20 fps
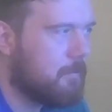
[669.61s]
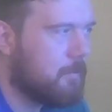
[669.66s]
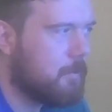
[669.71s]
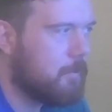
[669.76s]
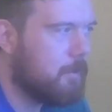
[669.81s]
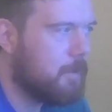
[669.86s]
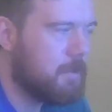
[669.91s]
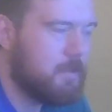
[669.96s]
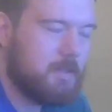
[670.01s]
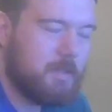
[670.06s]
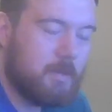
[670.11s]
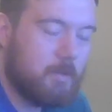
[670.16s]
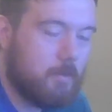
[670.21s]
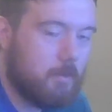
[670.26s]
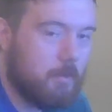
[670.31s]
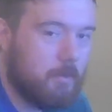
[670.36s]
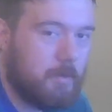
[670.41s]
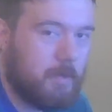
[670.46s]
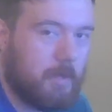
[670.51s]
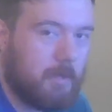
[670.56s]
Which,
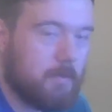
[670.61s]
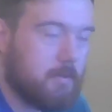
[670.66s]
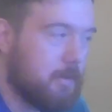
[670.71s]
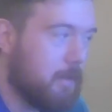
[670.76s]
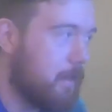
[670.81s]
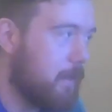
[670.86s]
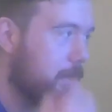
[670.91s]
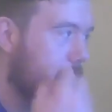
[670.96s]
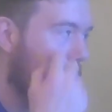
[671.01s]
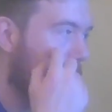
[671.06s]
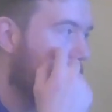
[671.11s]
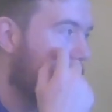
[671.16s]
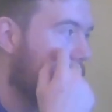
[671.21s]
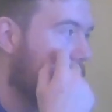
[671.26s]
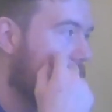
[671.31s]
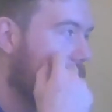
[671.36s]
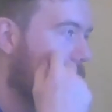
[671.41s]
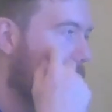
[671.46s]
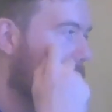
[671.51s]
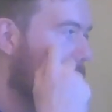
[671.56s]
who knows?
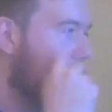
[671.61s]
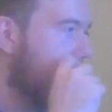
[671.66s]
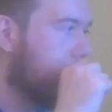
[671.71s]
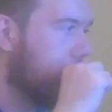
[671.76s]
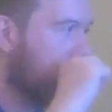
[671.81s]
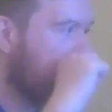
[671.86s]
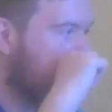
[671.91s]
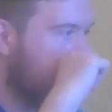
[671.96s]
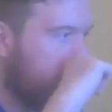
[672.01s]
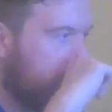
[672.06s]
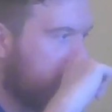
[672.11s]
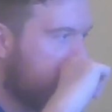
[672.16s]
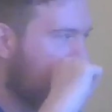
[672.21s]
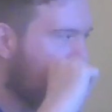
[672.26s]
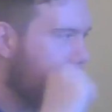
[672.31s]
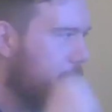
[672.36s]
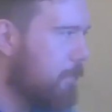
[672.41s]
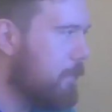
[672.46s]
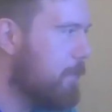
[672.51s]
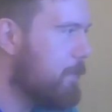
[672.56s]
I'll
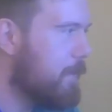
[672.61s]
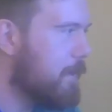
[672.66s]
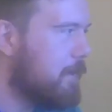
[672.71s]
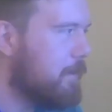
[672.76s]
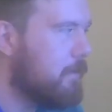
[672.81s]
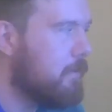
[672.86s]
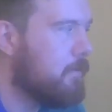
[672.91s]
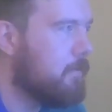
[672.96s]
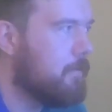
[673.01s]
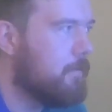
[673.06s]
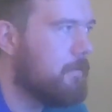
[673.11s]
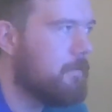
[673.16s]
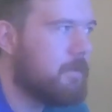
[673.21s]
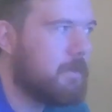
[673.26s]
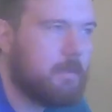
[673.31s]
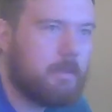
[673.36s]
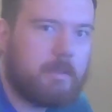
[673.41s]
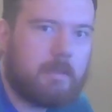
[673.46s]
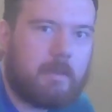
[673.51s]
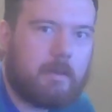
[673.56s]
make a little
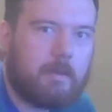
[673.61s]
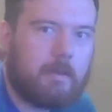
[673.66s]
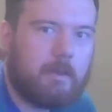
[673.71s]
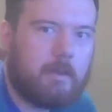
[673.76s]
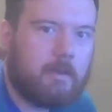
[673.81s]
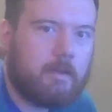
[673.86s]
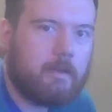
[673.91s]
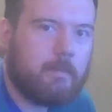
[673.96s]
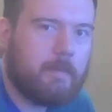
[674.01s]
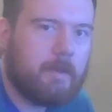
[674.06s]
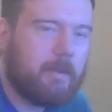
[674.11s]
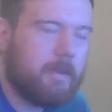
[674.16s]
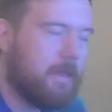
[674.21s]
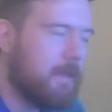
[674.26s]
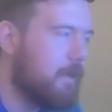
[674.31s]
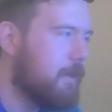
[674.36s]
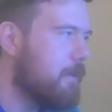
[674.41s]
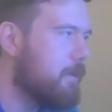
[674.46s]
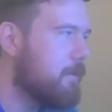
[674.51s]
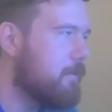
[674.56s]
theory about
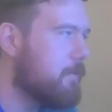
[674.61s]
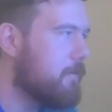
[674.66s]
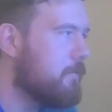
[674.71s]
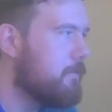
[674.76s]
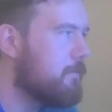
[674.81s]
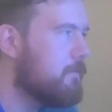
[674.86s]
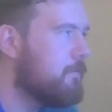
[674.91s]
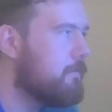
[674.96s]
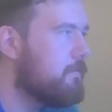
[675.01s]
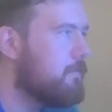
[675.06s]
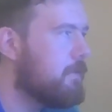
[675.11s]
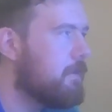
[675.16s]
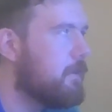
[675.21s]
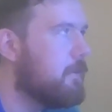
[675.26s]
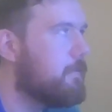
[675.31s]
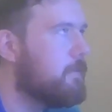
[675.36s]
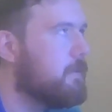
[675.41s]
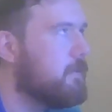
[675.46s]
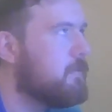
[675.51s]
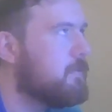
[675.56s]
that in a near
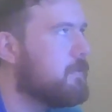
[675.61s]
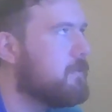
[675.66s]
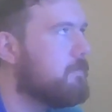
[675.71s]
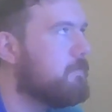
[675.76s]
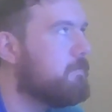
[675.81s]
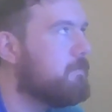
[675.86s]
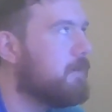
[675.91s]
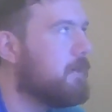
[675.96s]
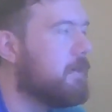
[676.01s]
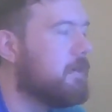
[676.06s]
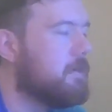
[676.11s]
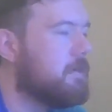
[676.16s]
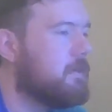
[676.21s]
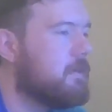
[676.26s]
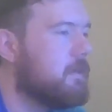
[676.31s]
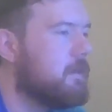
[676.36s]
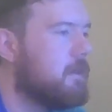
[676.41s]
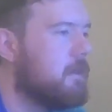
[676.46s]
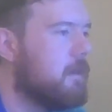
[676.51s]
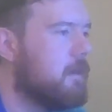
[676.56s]
future. But
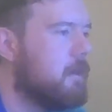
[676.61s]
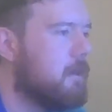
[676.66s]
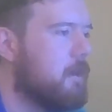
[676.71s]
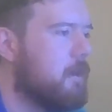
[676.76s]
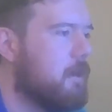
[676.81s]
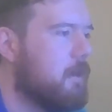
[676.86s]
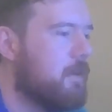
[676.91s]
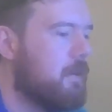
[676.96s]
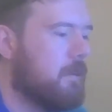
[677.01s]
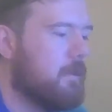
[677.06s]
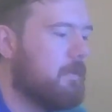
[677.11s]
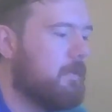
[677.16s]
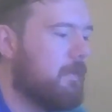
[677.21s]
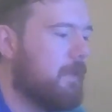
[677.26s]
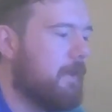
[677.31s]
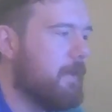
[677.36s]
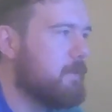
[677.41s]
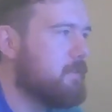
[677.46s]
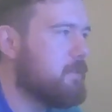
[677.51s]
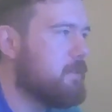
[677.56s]

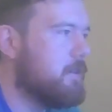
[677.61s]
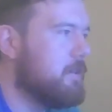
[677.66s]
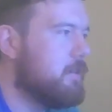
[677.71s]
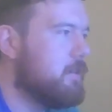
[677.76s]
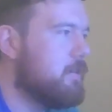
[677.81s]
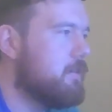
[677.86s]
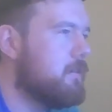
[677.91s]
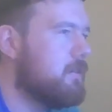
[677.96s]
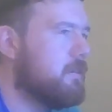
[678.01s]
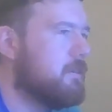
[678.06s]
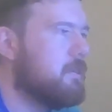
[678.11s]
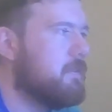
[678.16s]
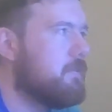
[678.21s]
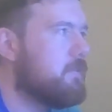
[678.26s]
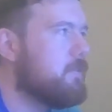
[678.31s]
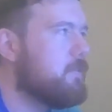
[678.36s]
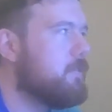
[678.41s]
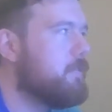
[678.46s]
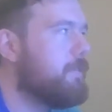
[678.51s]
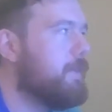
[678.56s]
that's
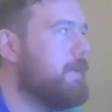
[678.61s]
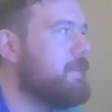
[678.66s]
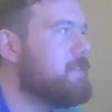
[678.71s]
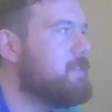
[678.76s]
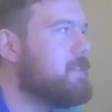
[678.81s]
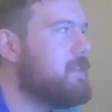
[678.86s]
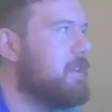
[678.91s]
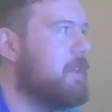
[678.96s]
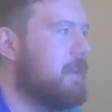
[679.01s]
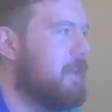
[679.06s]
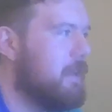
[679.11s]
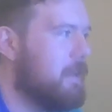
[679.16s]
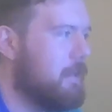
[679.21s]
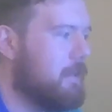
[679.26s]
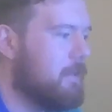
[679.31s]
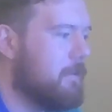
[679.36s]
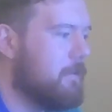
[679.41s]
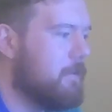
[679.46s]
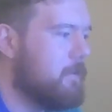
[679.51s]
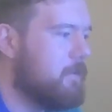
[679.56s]
the
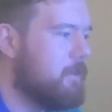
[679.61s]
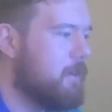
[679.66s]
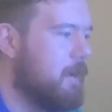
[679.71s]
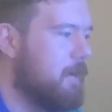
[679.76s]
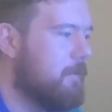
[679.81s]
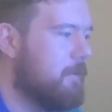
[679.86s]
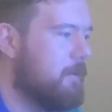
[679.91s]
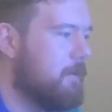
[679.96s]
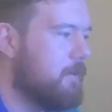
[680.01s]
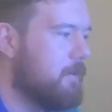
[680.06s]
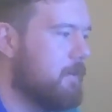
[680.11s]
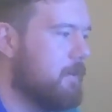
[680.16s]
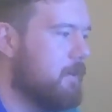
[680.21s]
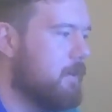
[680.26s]
end of the chapter.